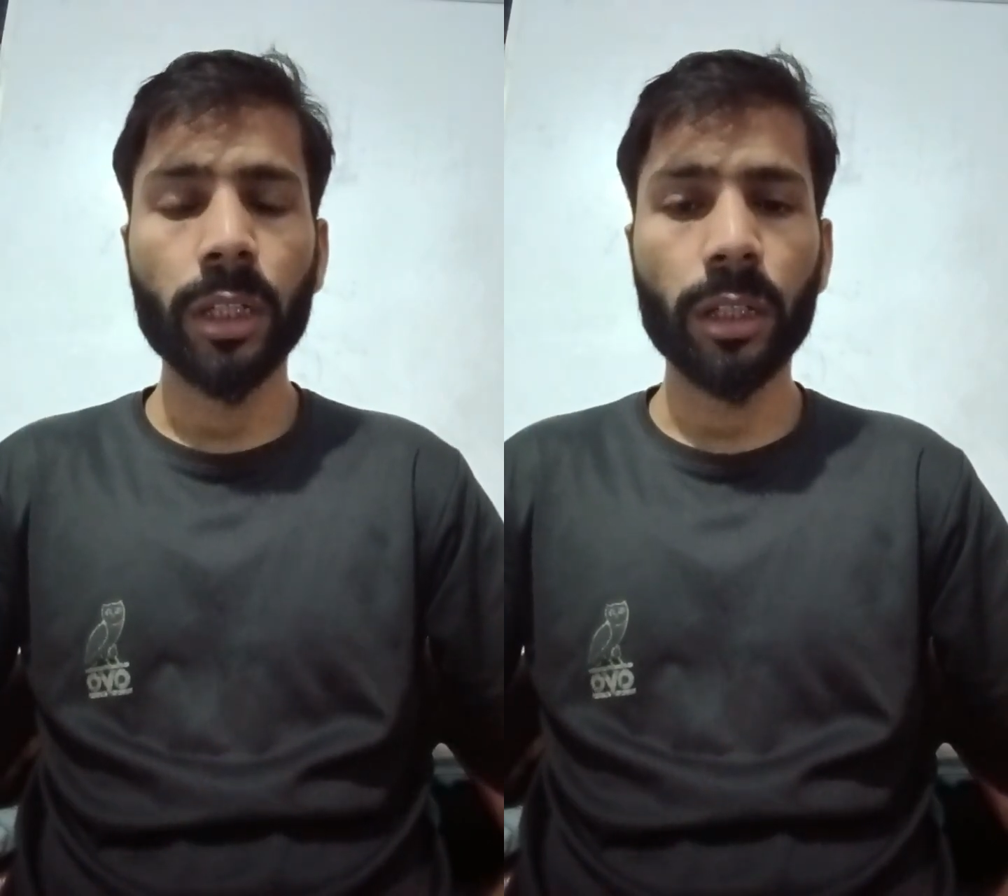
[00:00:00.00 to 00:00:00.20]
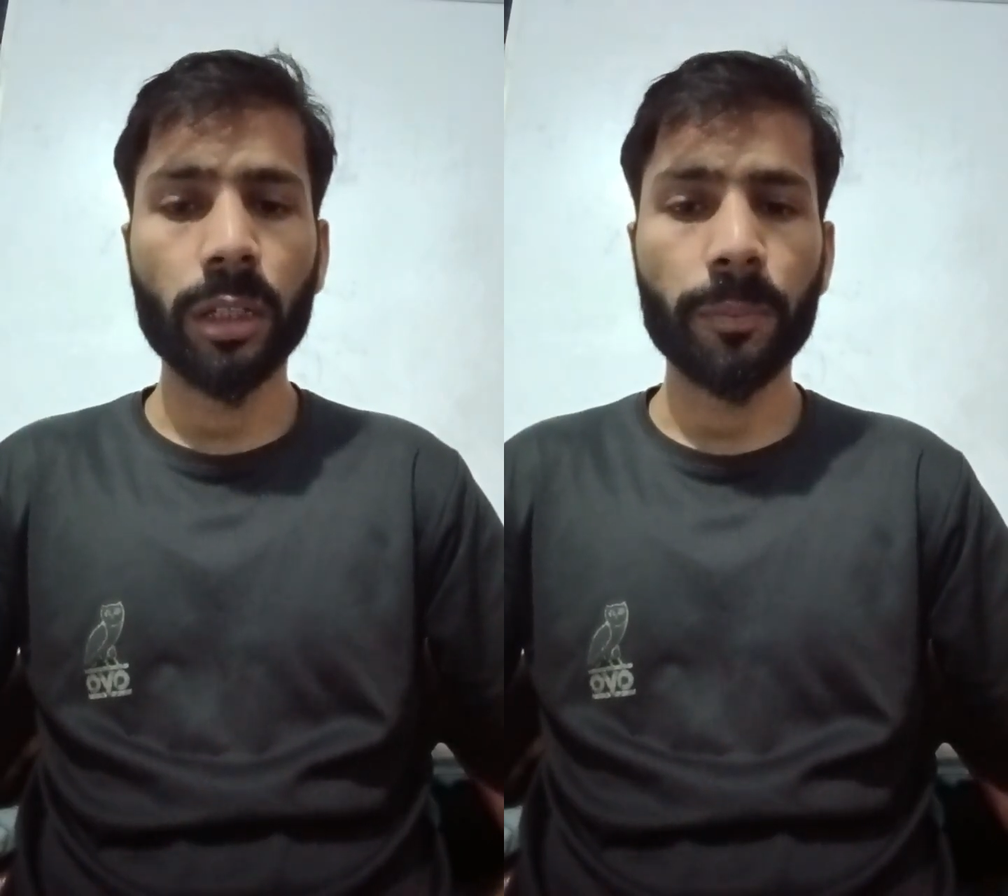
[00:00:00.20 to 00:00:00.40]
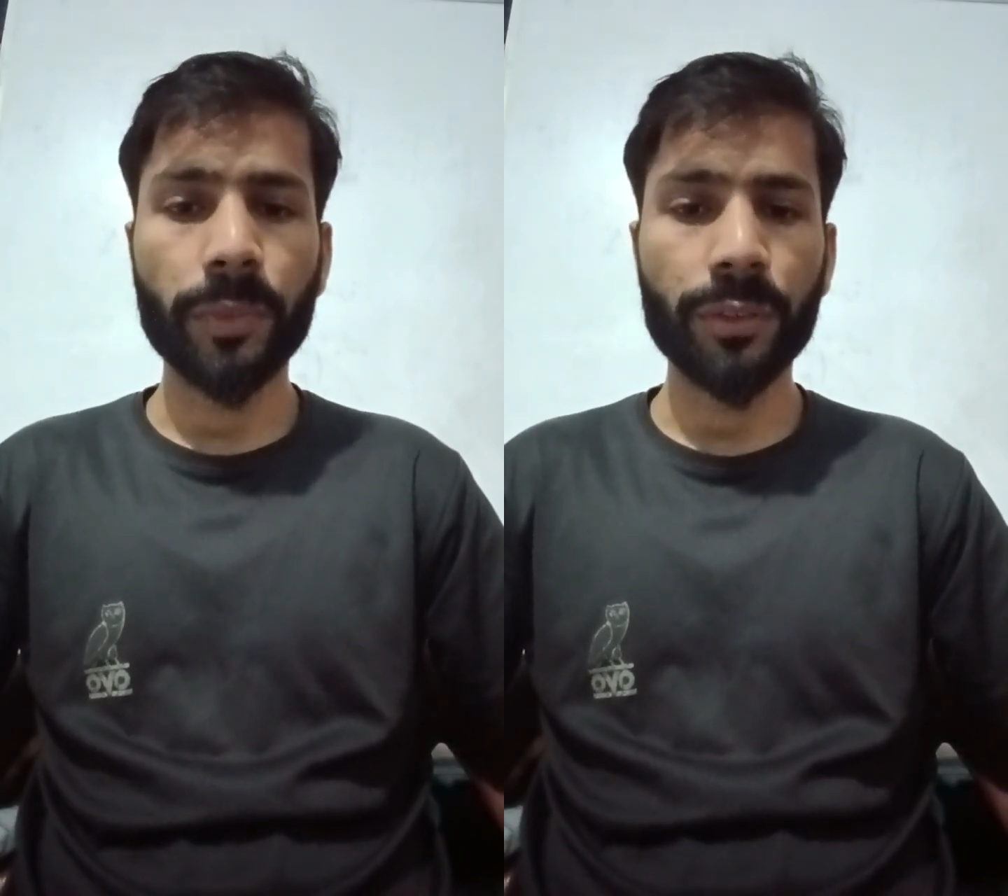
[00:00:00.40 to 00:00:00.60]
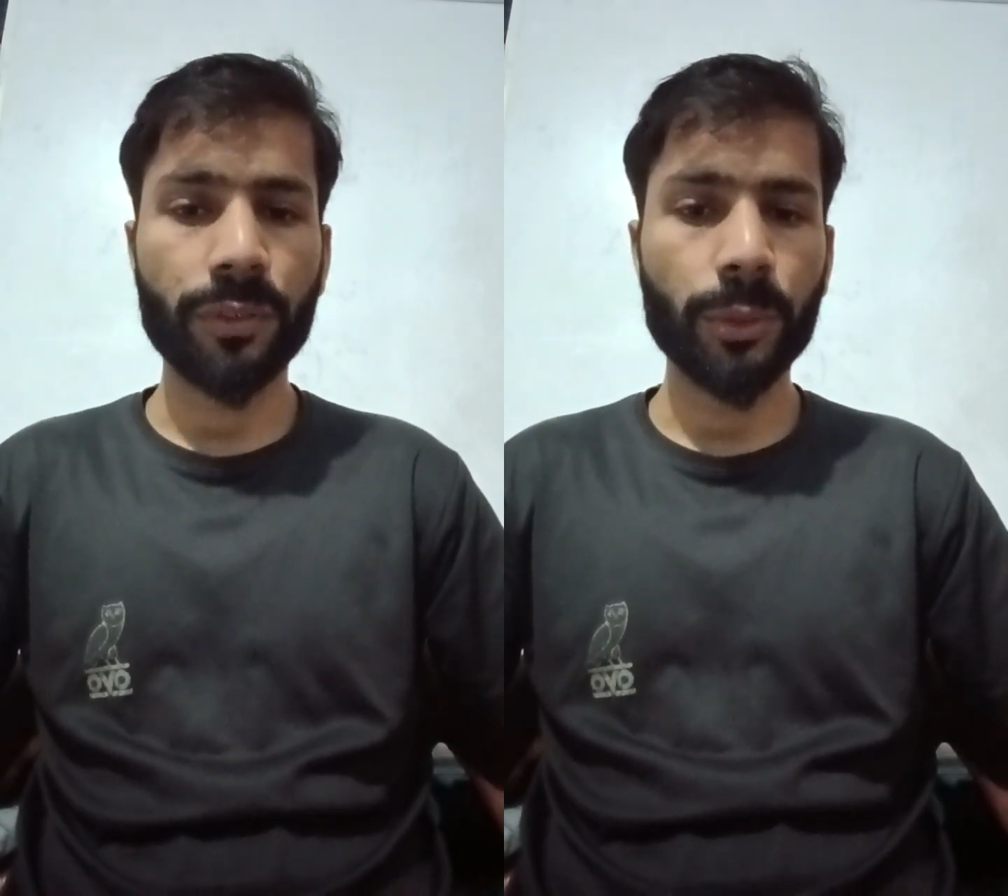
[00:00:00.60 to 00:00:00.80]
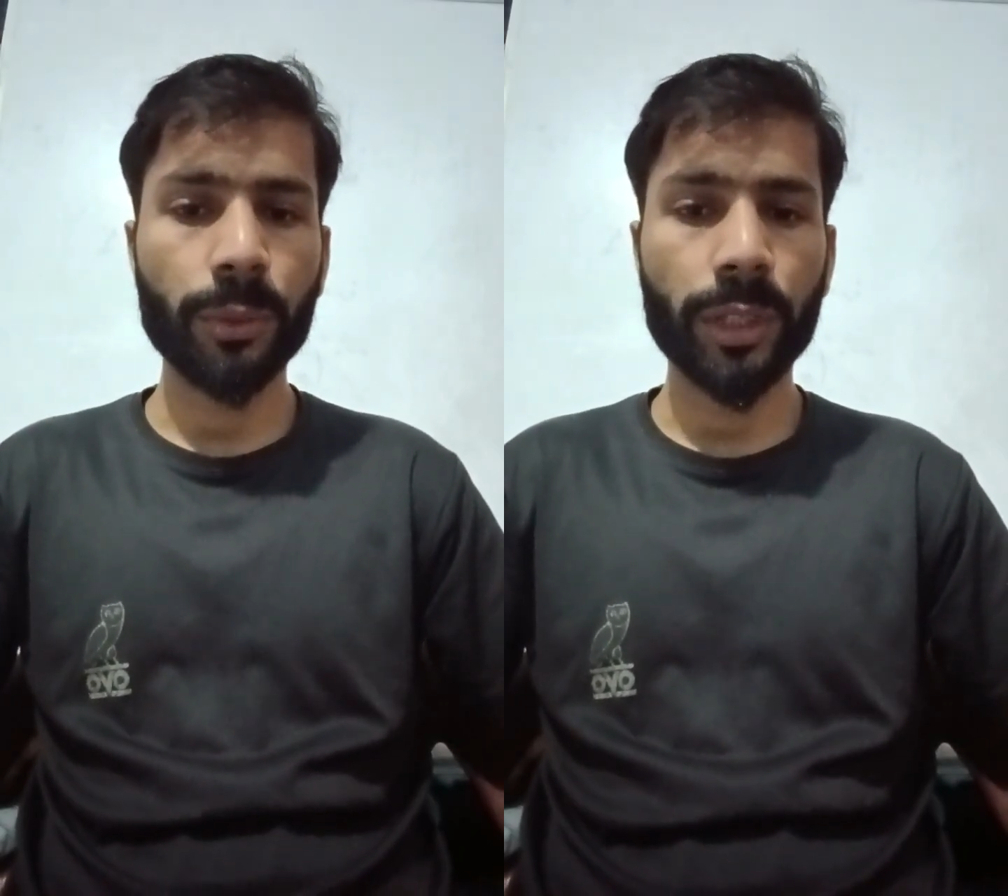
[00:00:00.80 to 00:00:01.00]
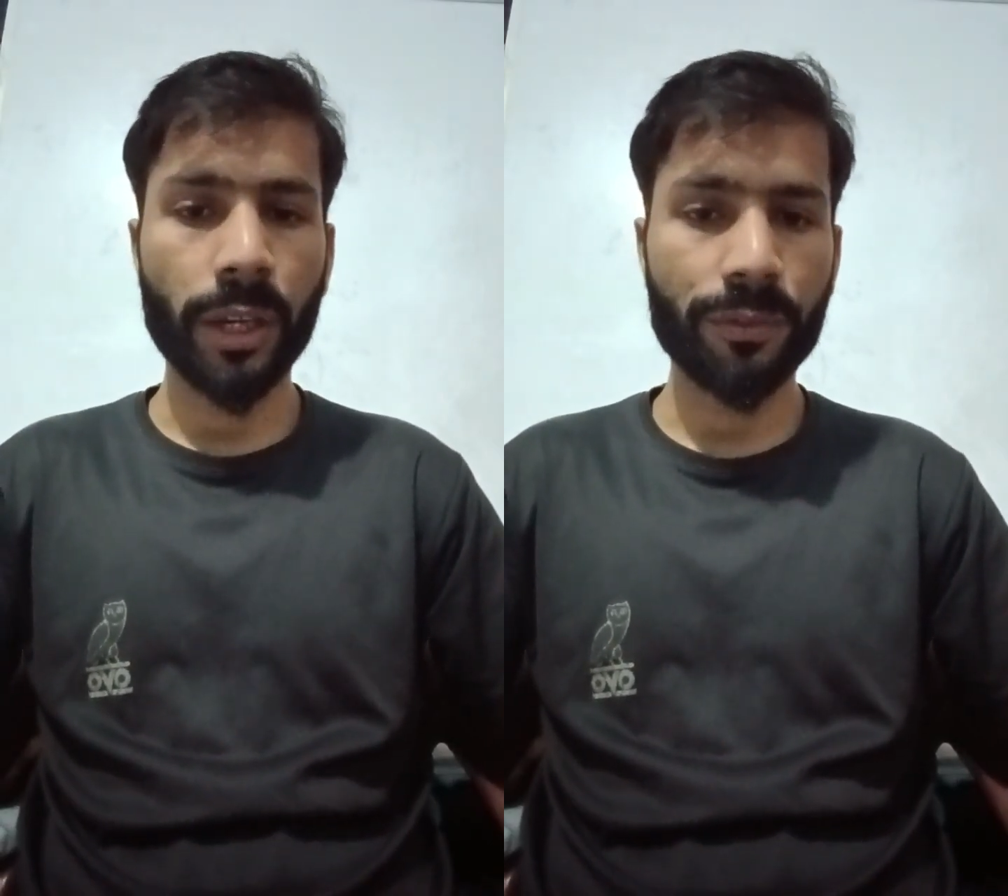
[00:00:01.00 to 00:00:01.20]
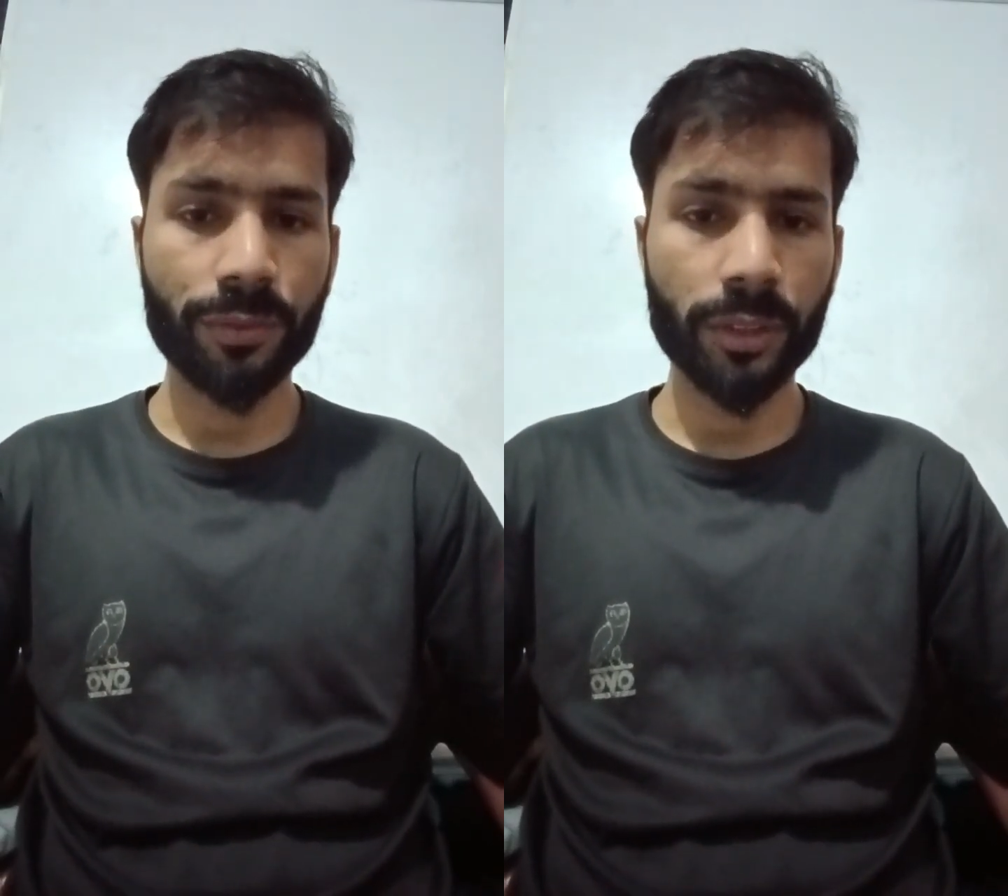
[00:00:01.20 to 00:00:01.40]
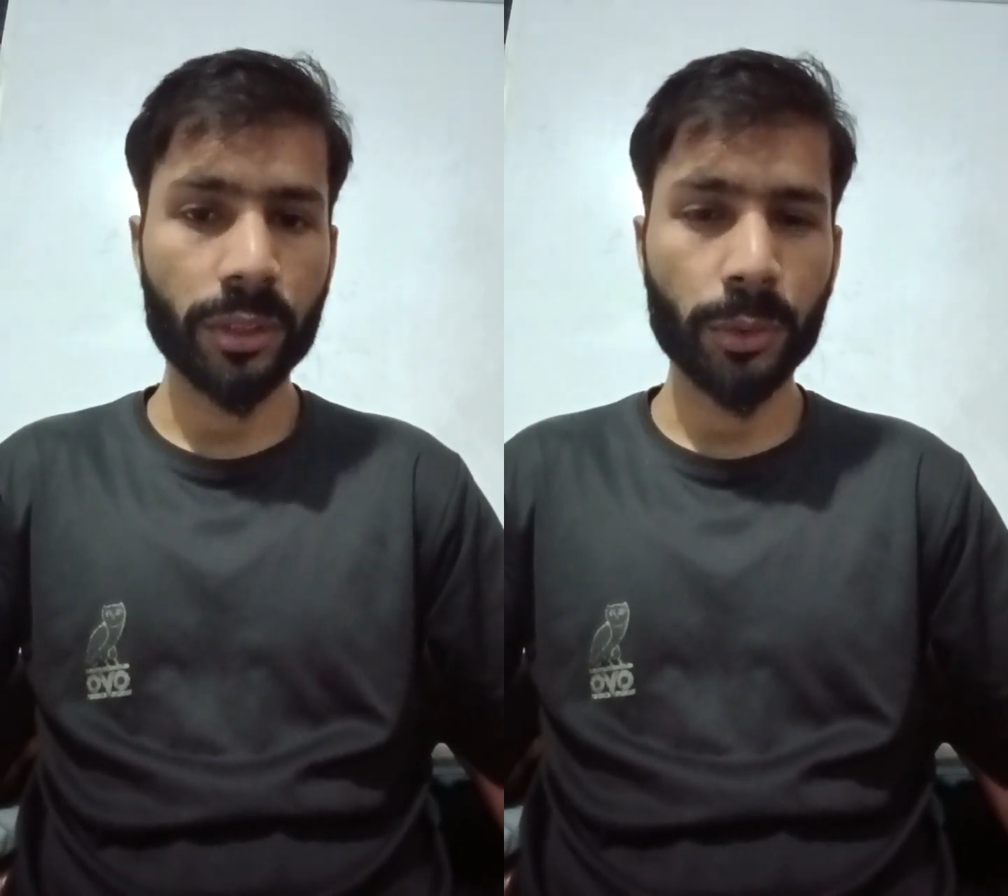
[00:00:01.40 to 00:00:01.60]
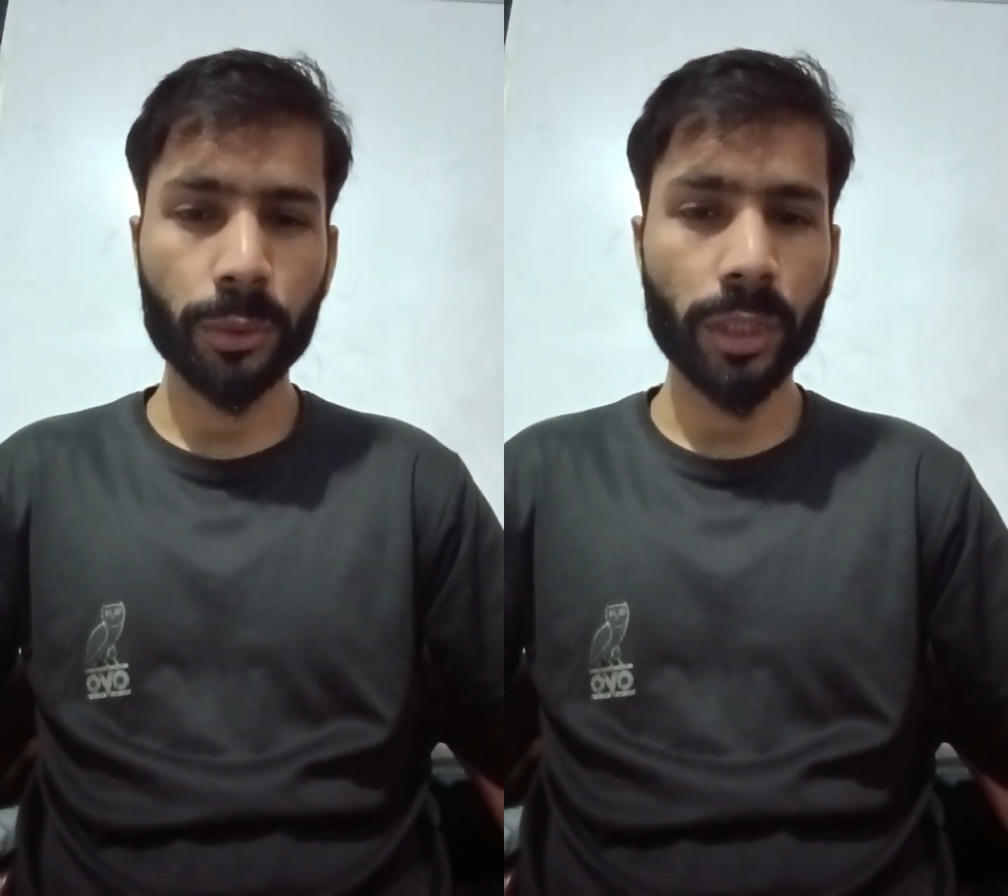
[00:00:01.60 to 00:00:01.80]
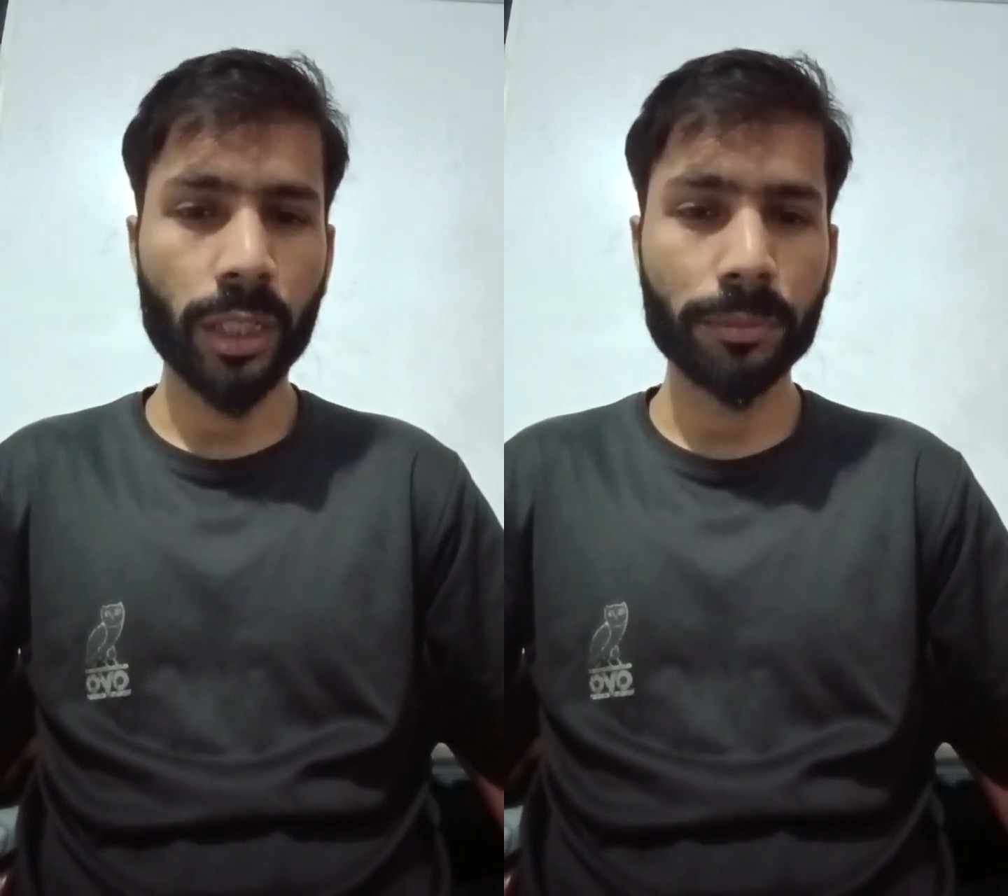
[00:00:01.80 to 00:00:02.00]
If you refer to
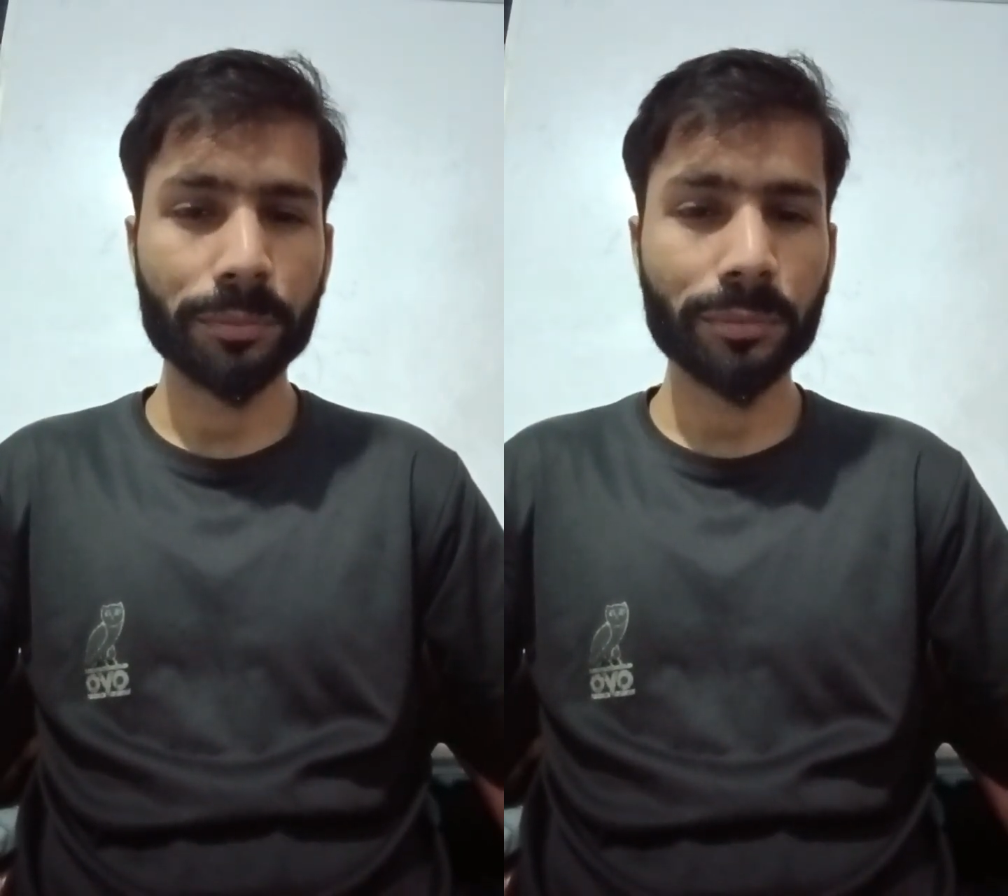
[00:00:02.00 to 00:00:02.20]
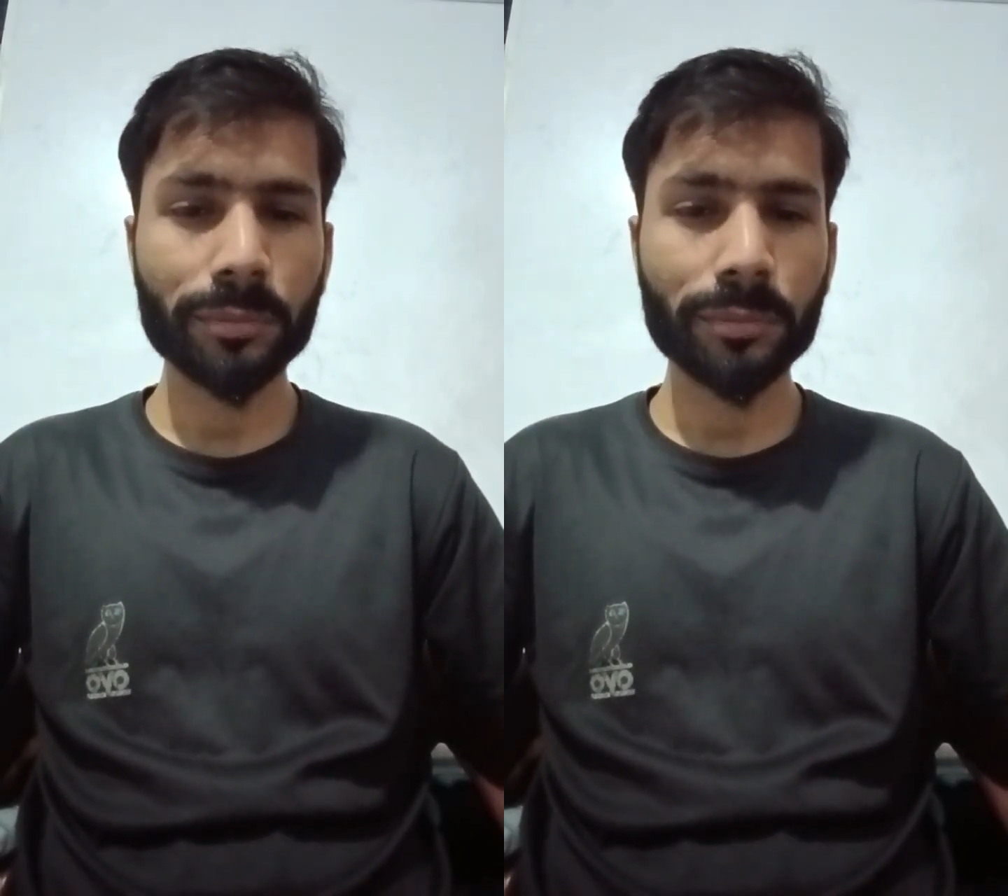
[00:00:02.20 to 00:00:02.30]
the